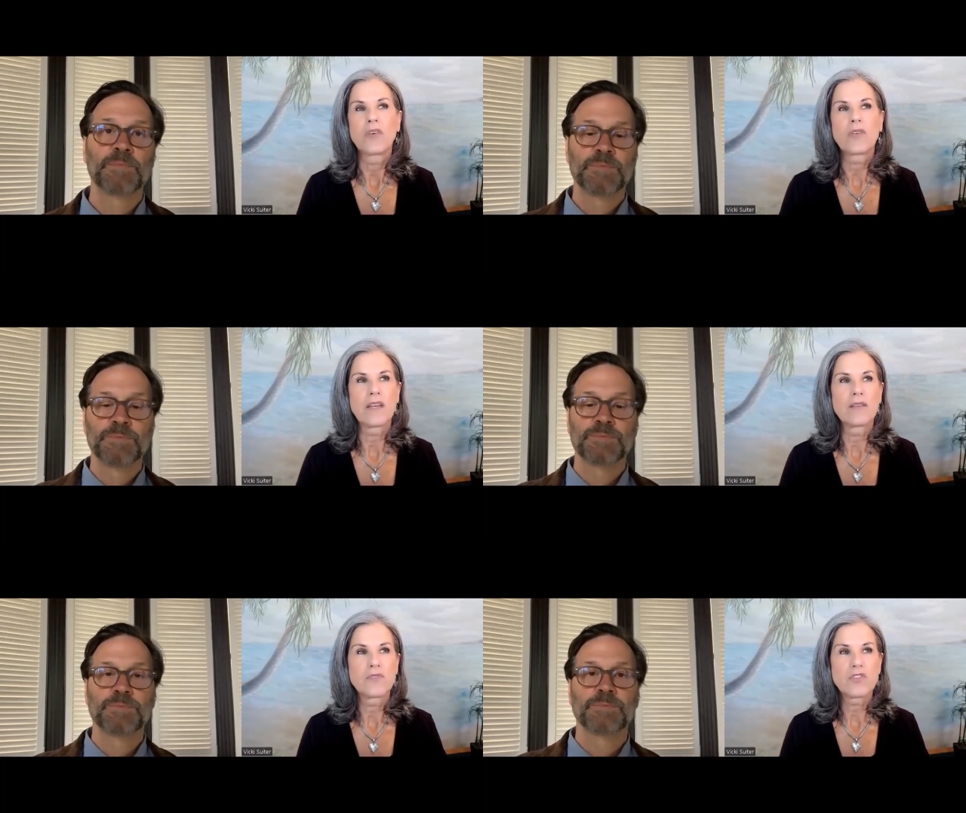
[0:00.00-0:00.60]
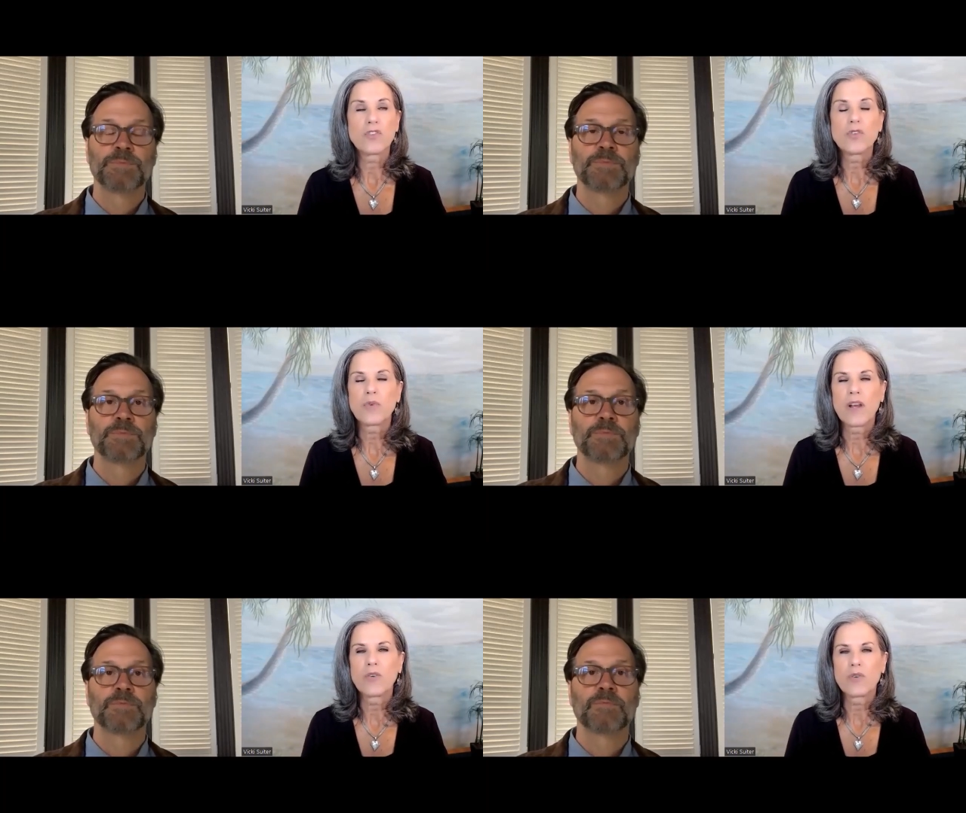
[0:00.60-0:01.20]
Speaker 1: Okay. So you
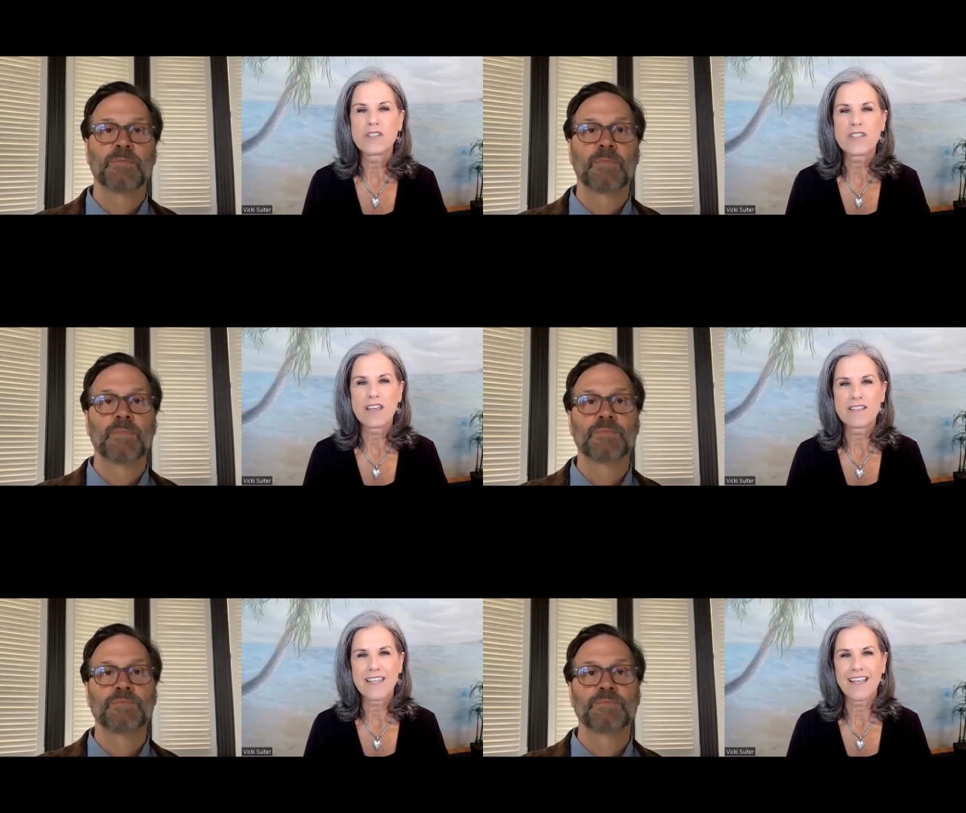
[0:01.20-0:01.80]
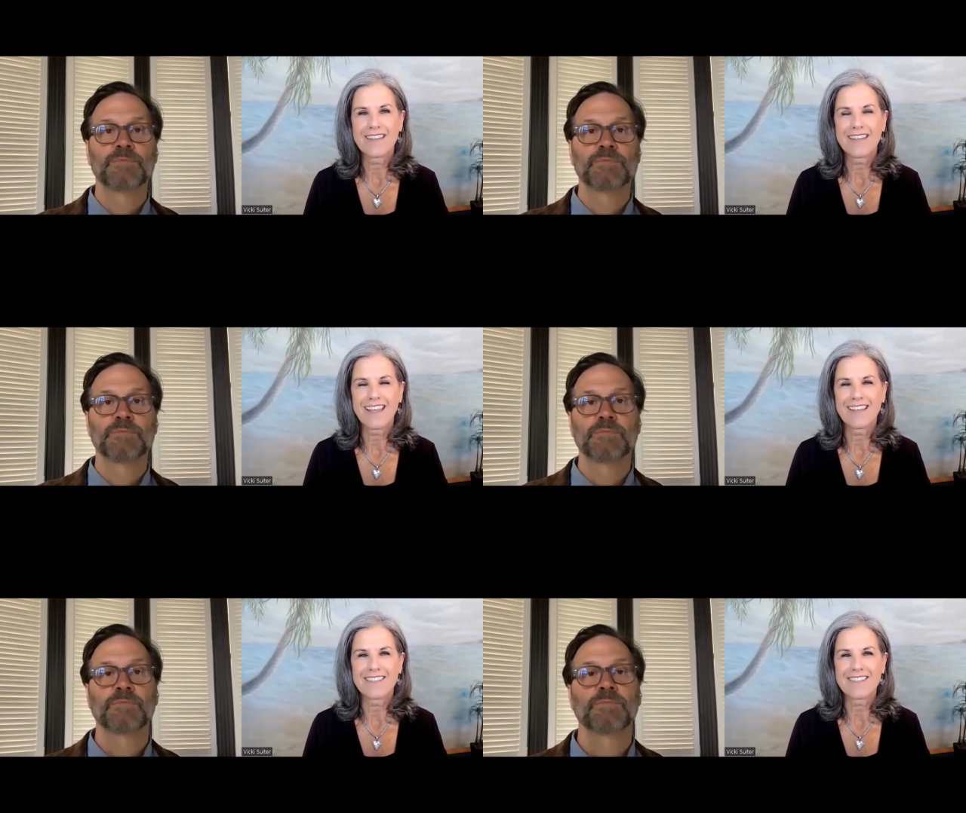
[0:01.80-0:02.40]
prioritize that
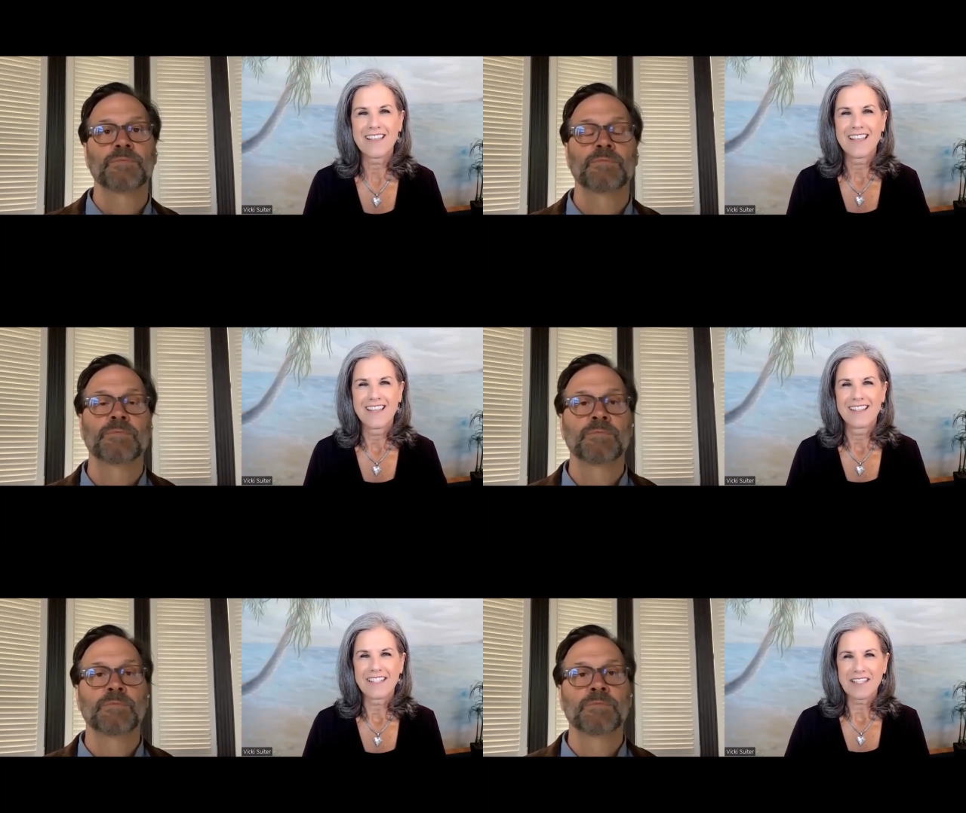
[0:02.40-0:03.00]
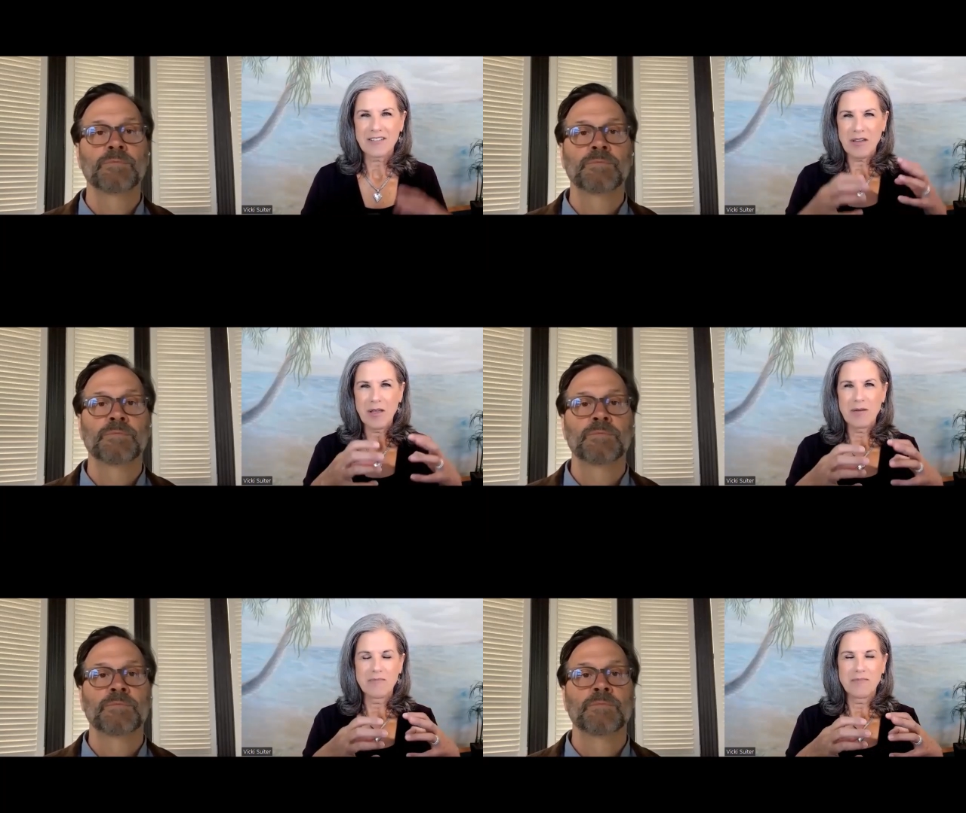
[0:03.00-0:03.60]
as like
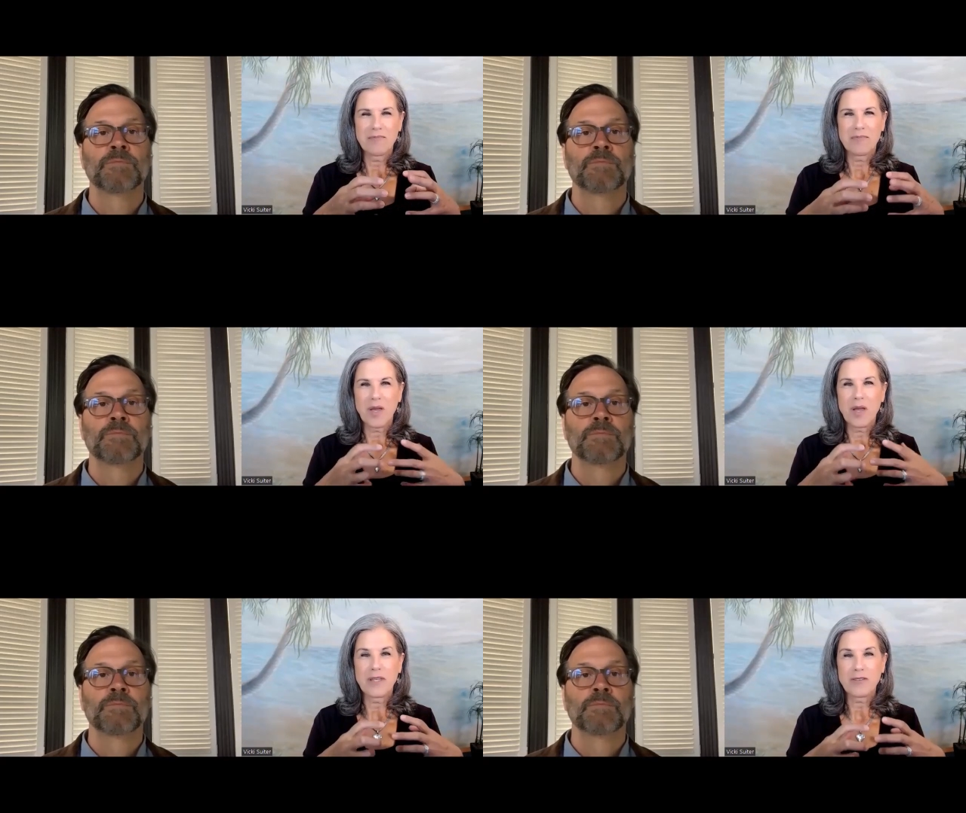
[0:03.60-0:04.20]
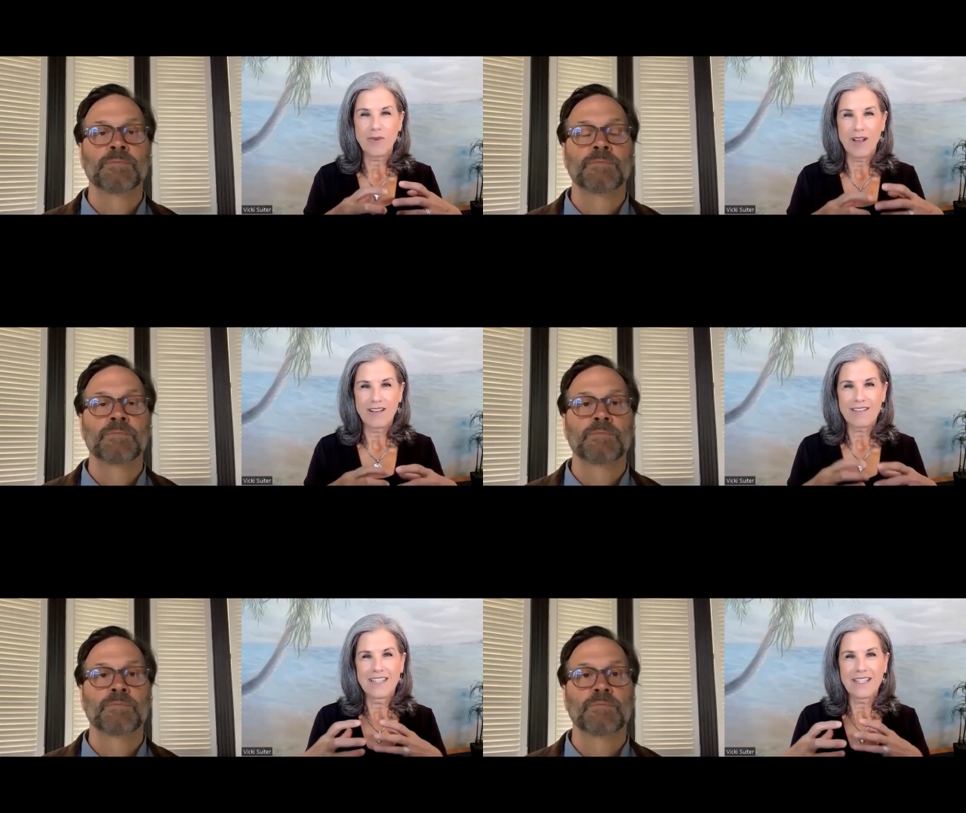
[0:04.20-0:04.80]
um, a big
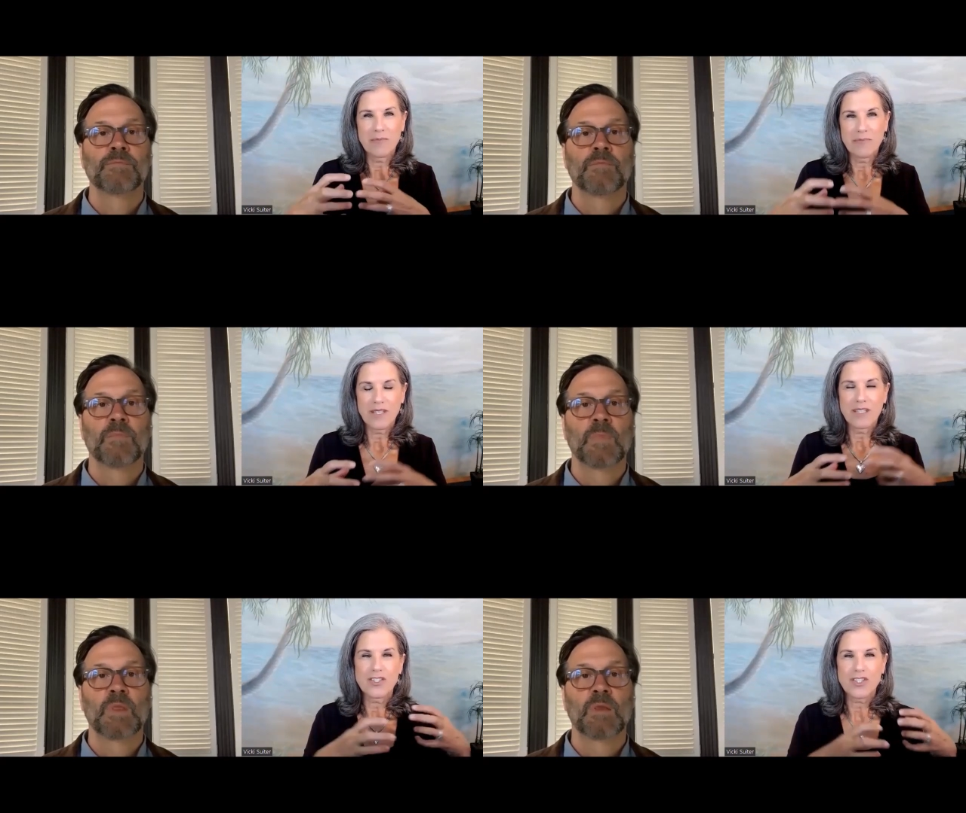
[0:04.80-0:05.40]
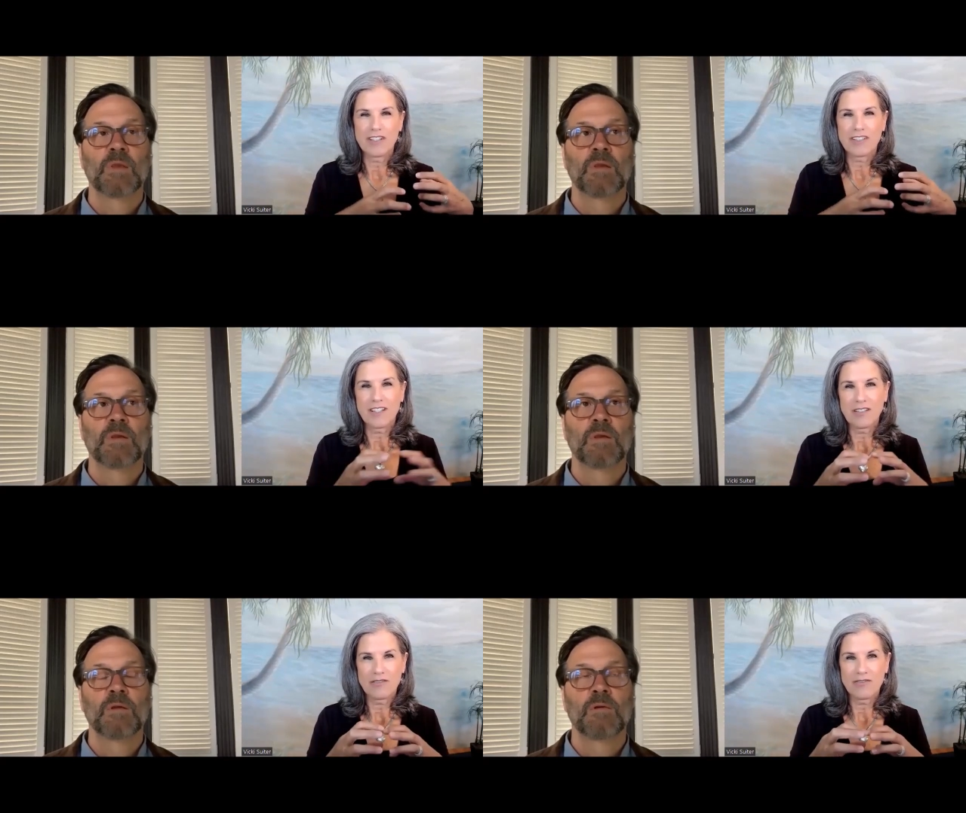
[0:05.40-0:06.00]
rock, like a big chunk
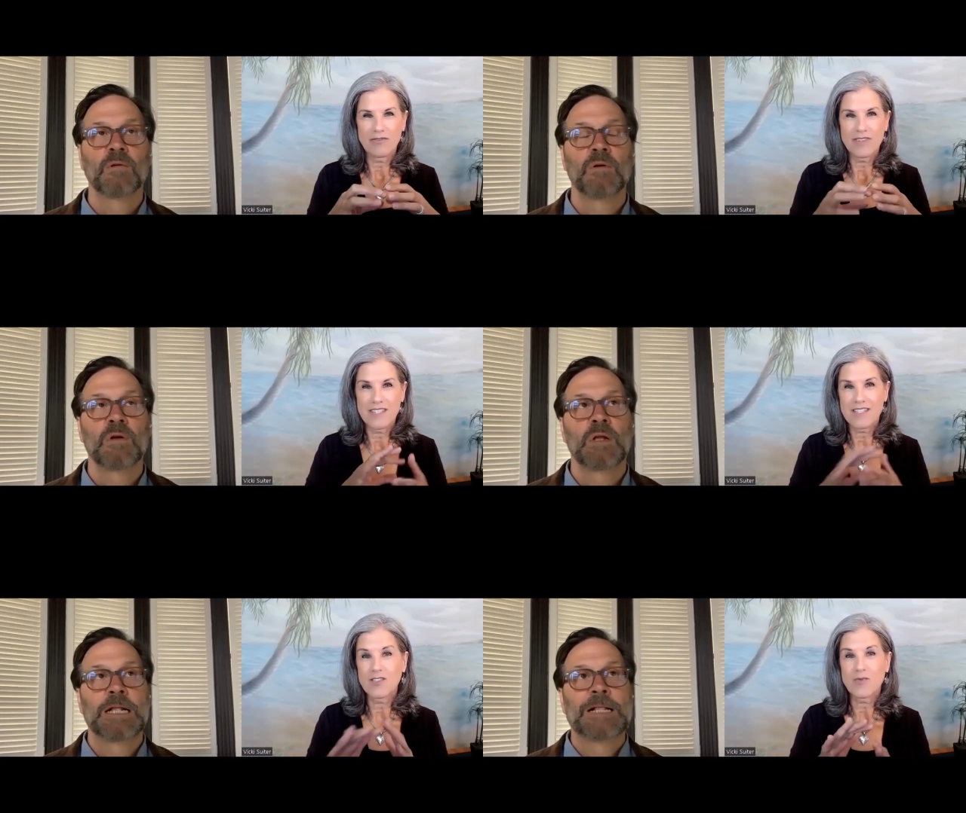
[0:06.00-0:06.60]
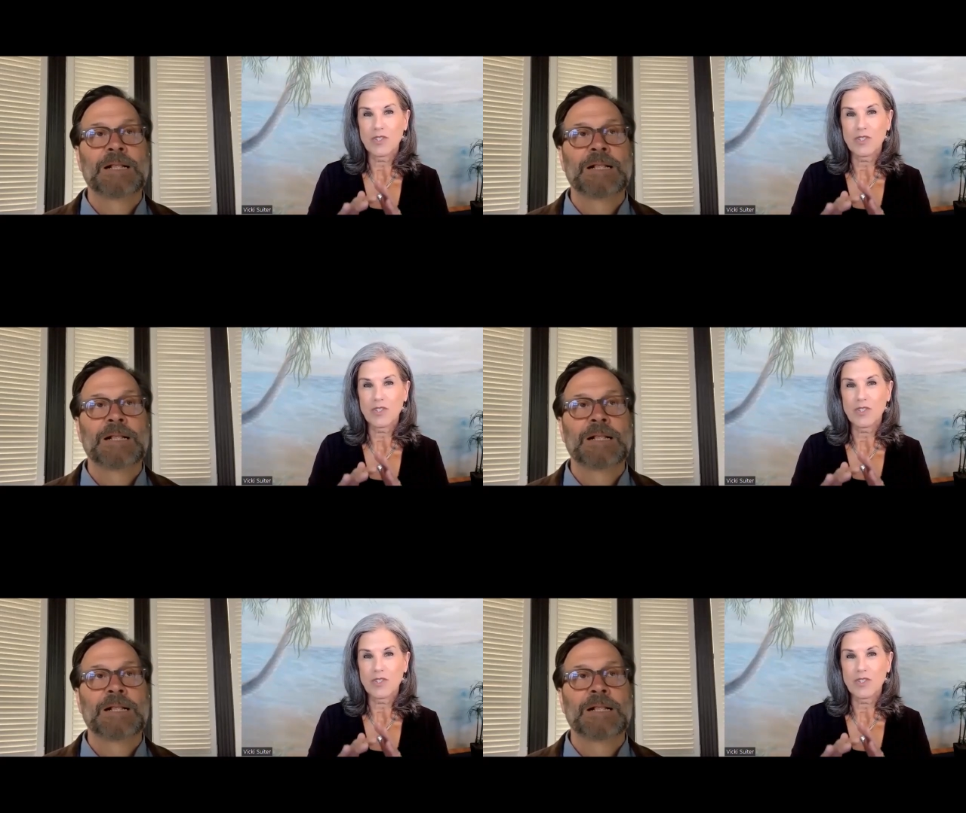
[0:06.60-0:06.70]
of this is